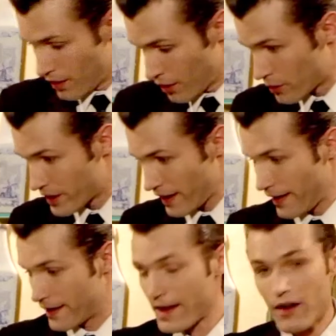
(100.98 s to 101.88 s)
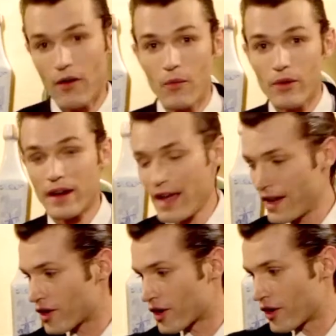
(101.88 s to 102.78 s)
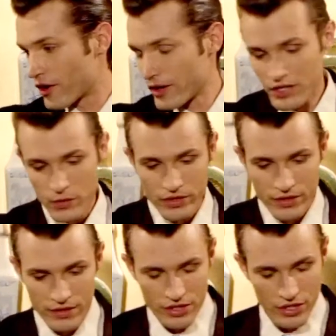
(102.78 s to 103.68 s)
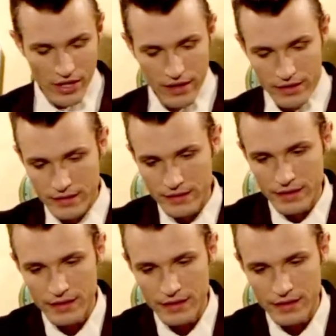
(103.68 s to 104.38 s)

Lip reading: Okay, and now we're gonna add our garnish, which is just